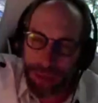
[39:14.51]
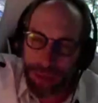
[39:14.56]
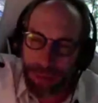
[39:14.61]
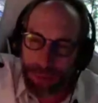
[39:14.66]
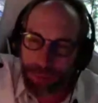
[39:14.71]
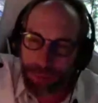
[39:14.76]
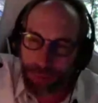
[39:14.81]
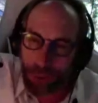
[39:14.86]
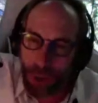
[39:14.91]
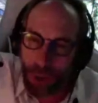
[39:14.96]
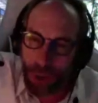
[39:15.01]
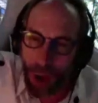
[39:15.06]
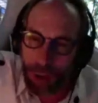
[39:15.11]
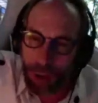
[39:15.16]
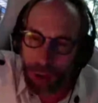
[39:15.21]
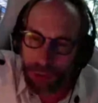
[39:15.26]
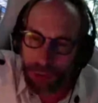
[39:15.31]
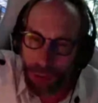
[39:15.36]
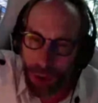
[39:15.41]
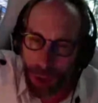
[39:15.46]
and therefore
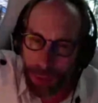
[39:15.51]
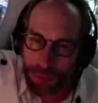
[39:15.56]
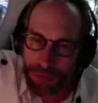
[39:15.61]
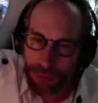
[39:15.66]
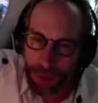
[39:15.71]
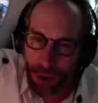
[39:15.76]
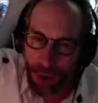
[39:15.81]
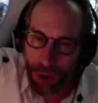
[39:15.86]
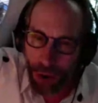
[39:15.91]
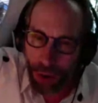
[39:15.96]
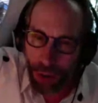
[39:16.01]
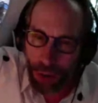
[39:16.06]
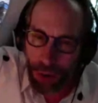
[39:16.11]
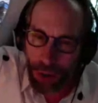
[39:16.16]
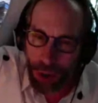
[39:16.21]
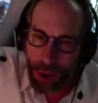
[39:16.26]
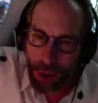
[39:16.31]
long times ago,